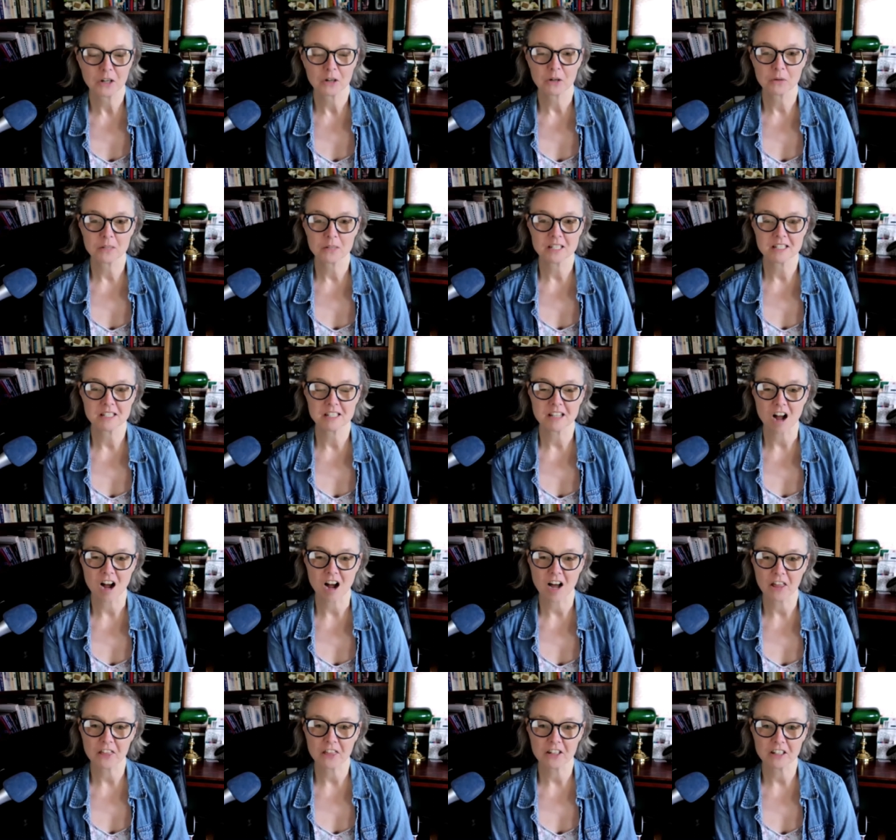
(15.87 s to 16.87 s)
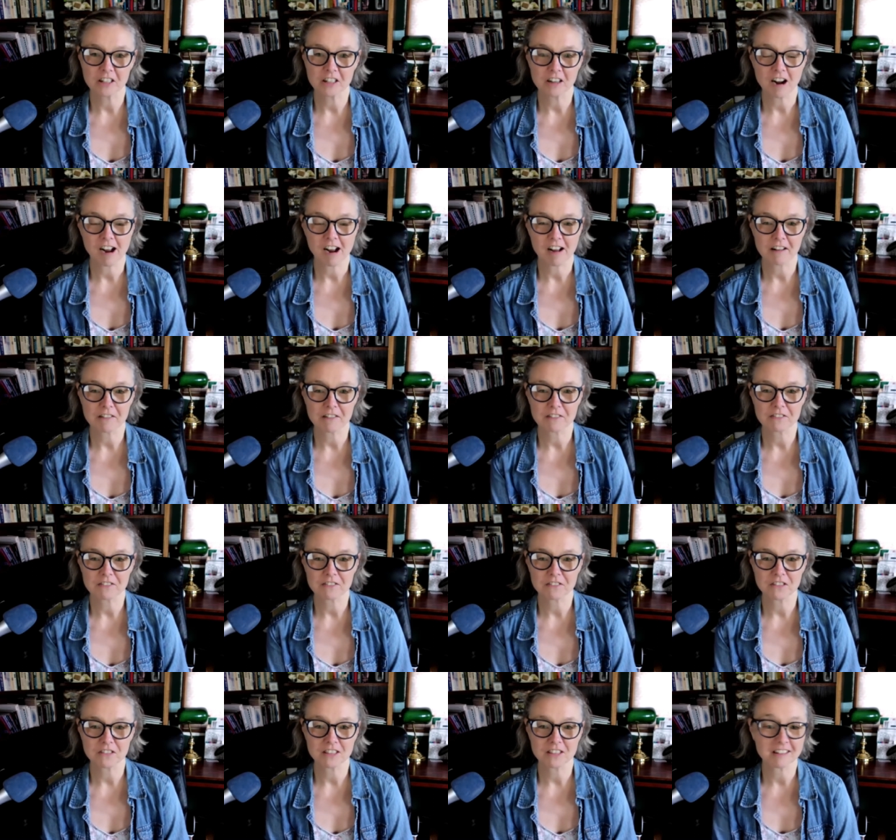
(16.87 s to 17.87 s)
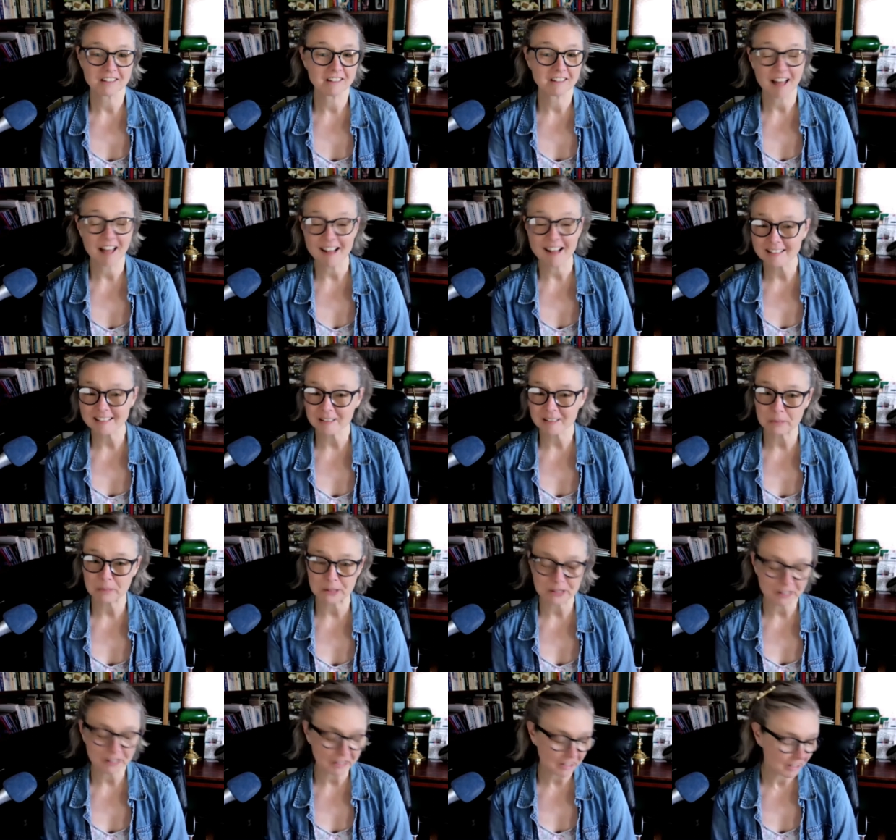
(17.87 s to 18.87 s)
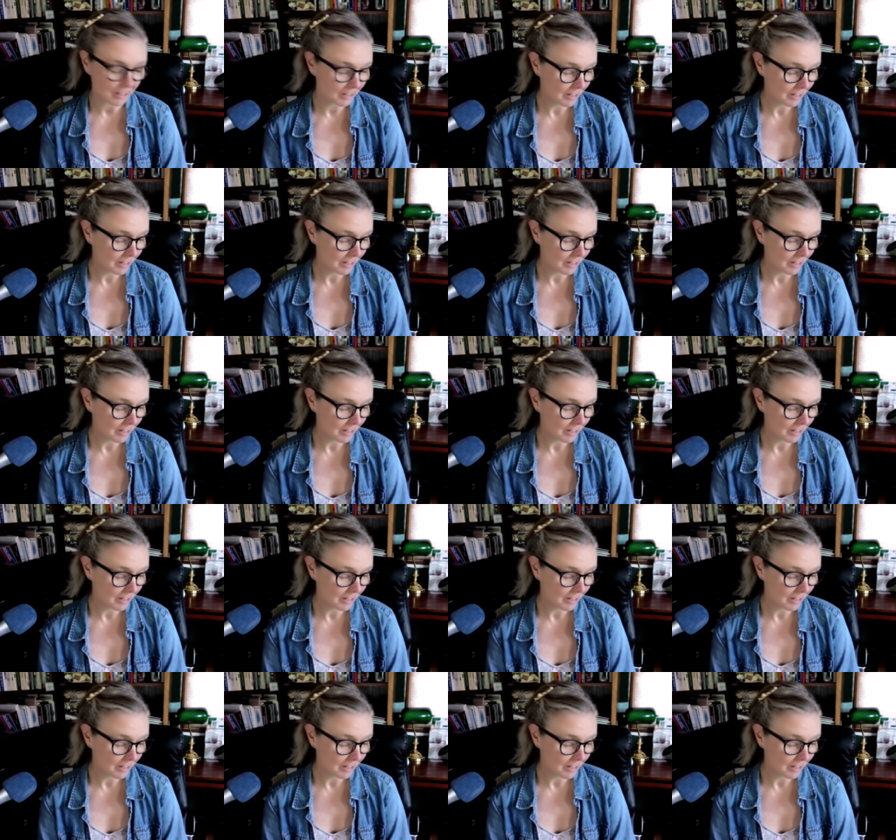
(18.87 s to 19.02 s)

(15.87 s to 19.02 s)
who is the author of the classic book,